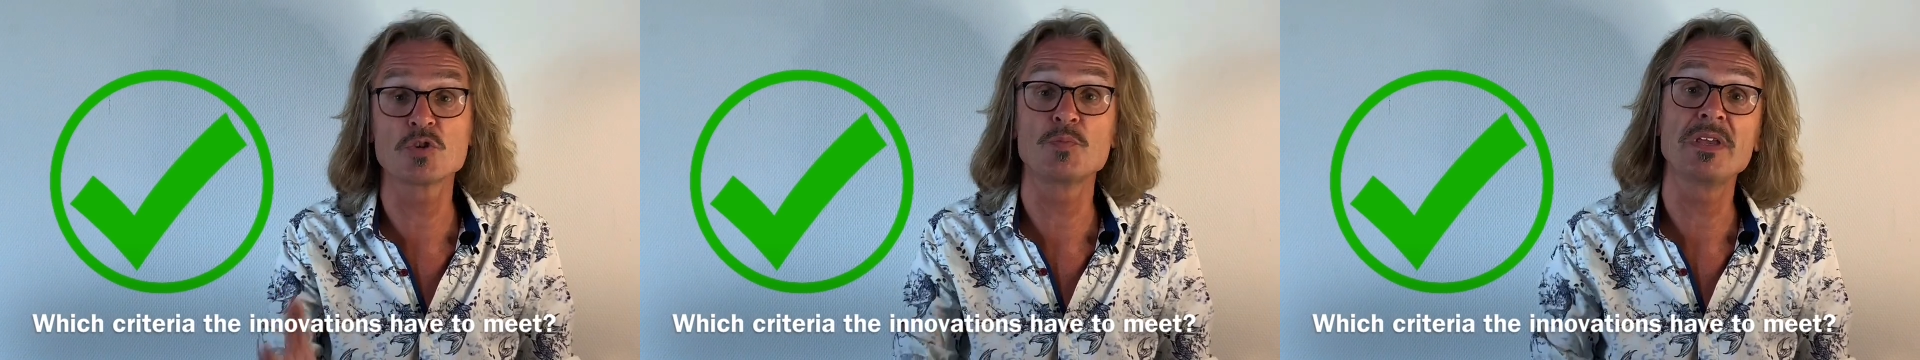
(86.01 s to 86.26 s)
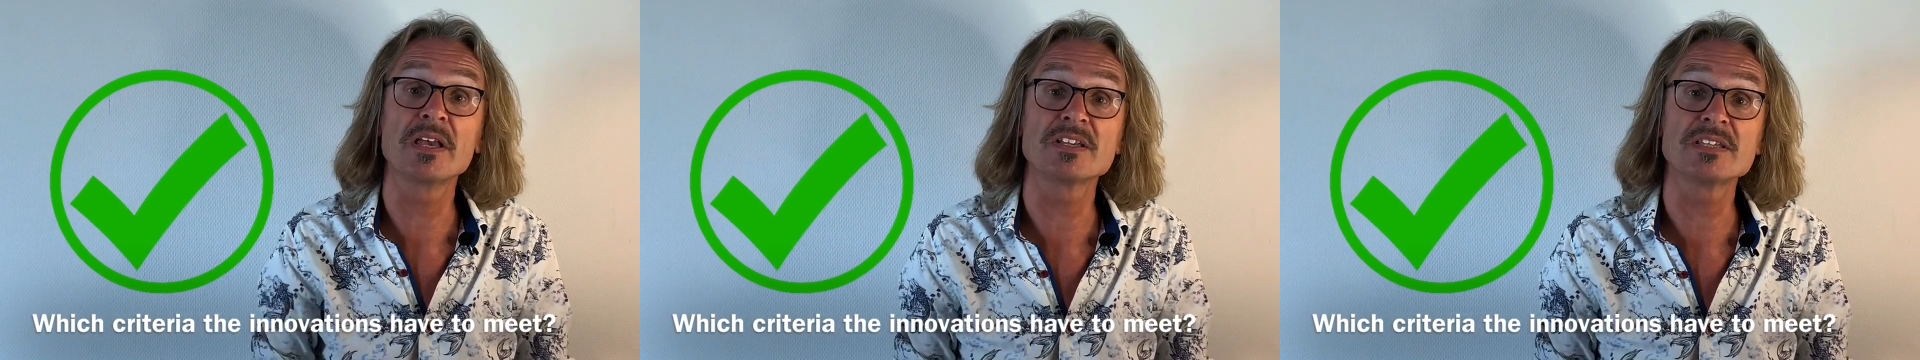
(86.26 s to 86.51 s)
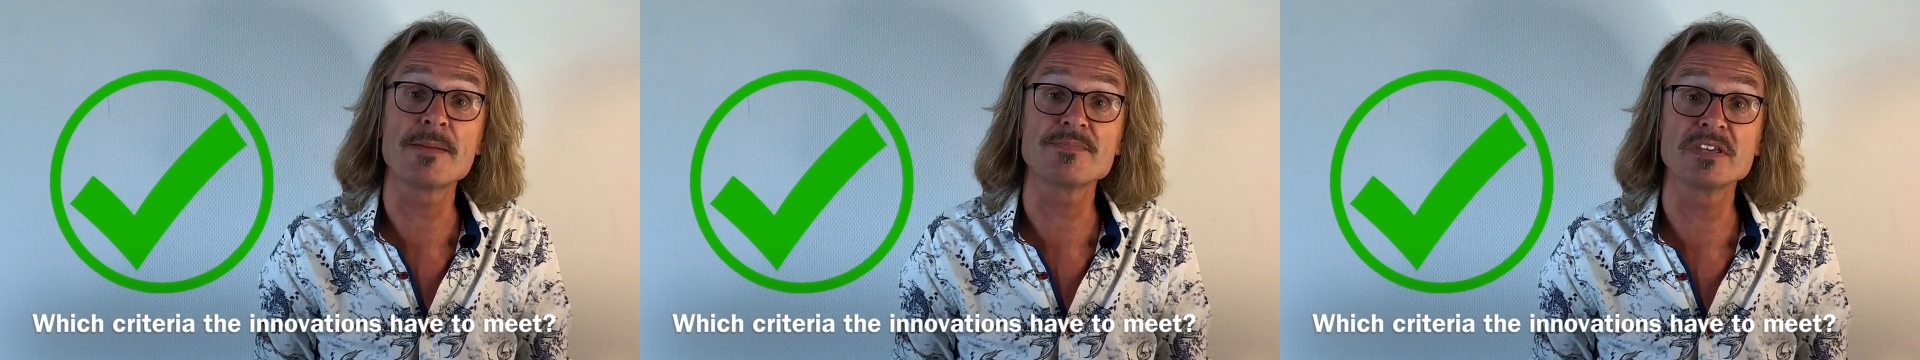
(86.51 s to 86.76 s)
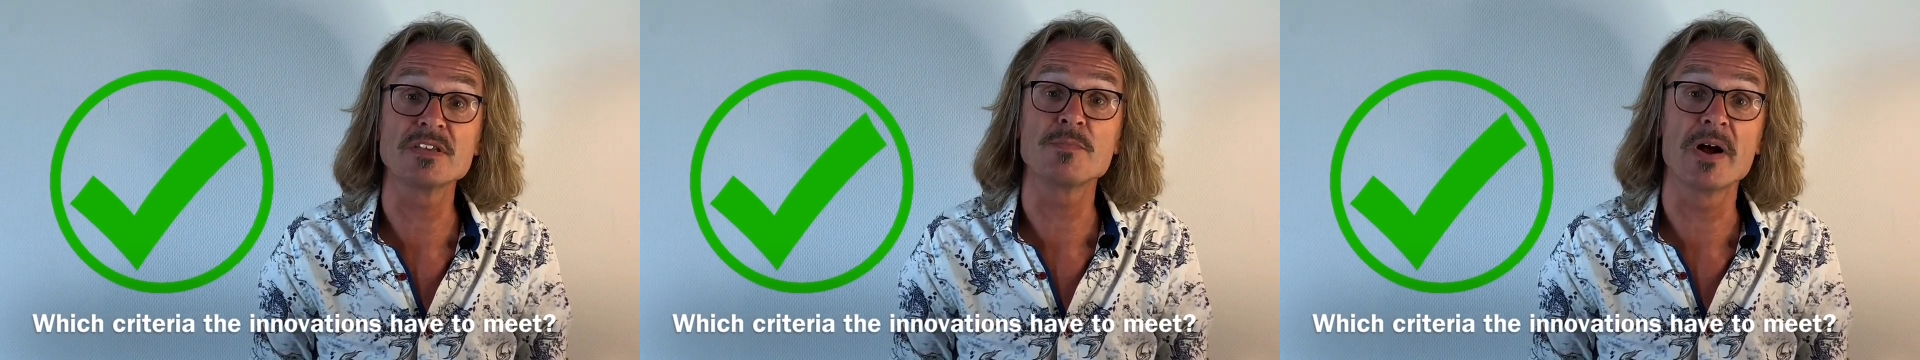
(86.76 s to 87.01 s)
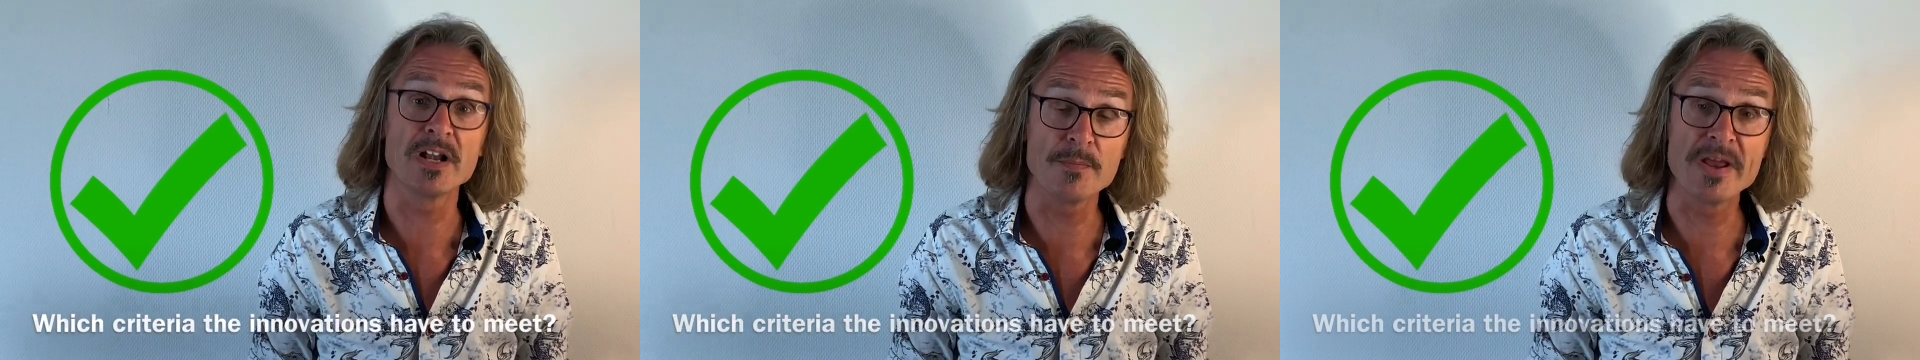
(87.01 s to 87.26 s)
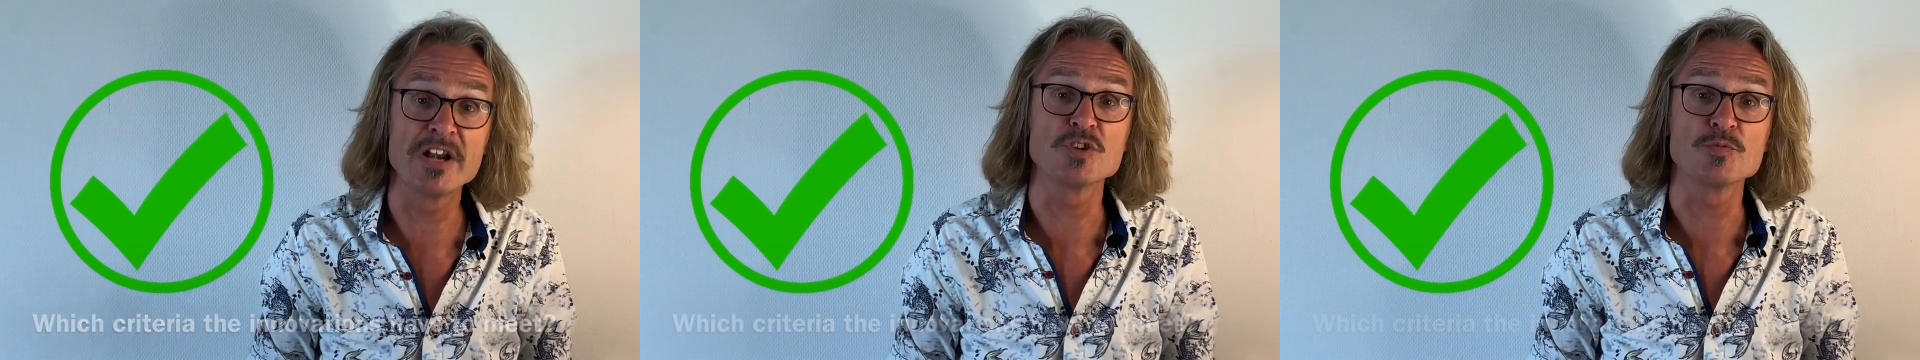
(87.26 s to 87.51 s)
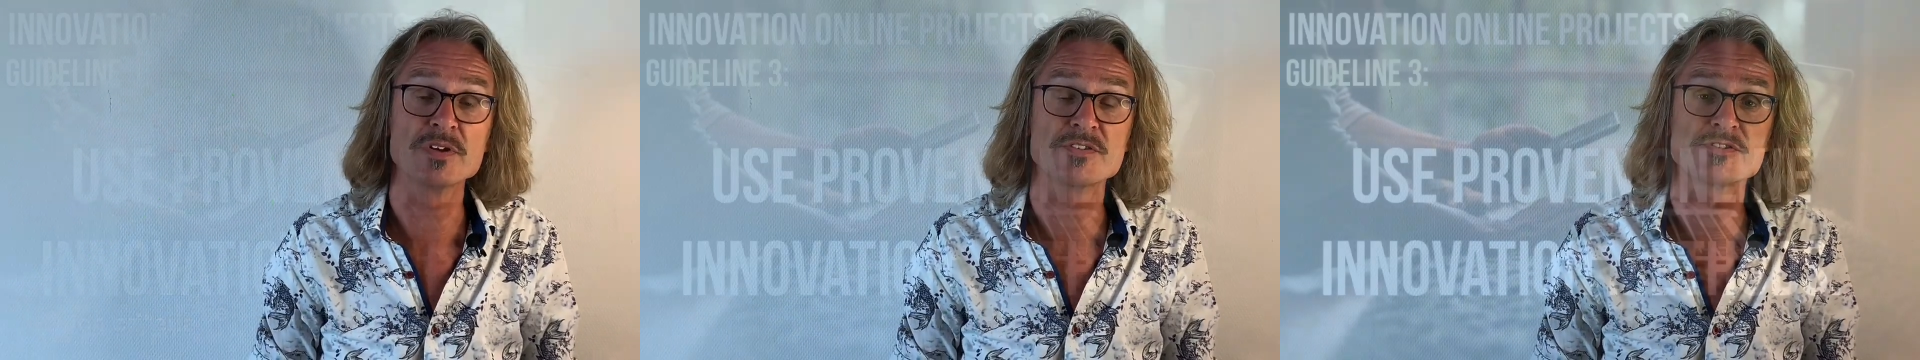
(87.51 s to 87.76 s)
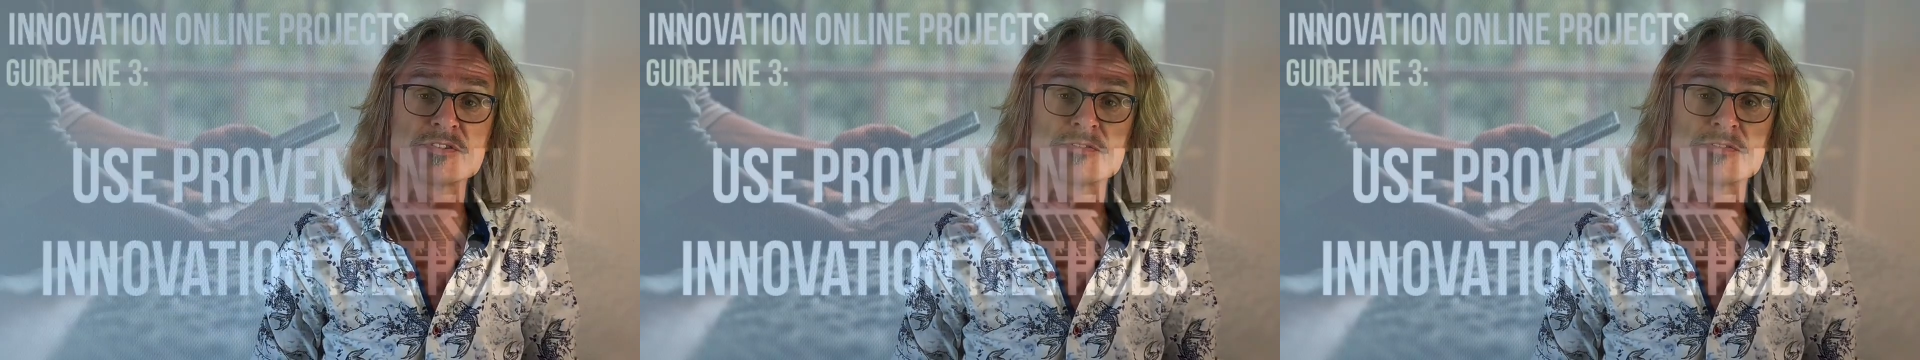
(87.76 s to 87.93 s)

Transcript: to be accepted by the management.